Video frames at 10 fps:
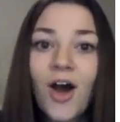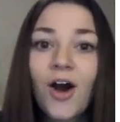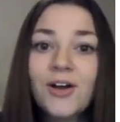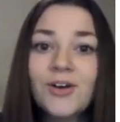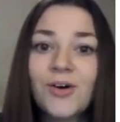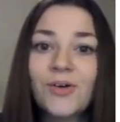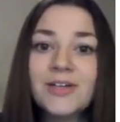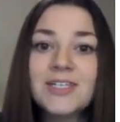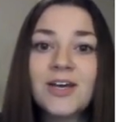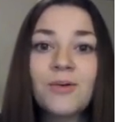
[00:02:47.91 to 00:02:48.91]
Our goal
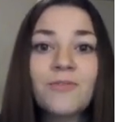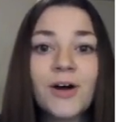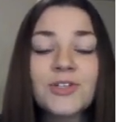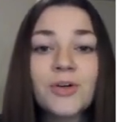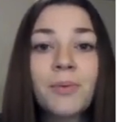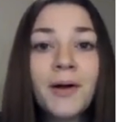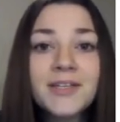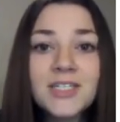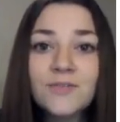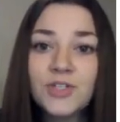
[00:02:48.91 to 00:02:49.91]
is to help foster
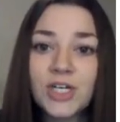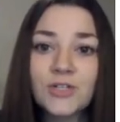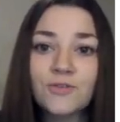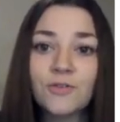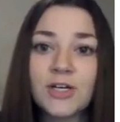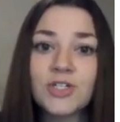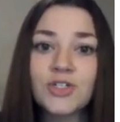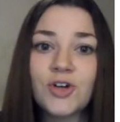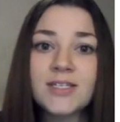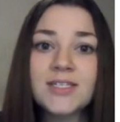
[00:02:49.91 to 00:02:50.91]
positive change for
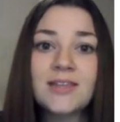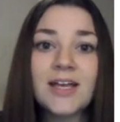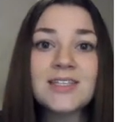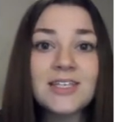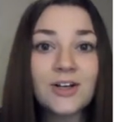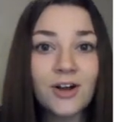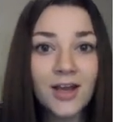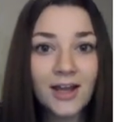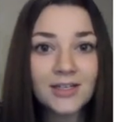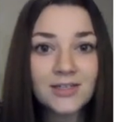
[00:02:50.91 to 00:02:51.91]
restaurants that seek our
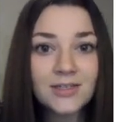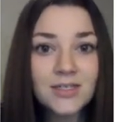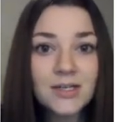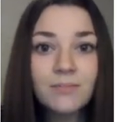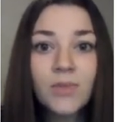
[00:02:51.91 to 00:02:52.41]
guidance,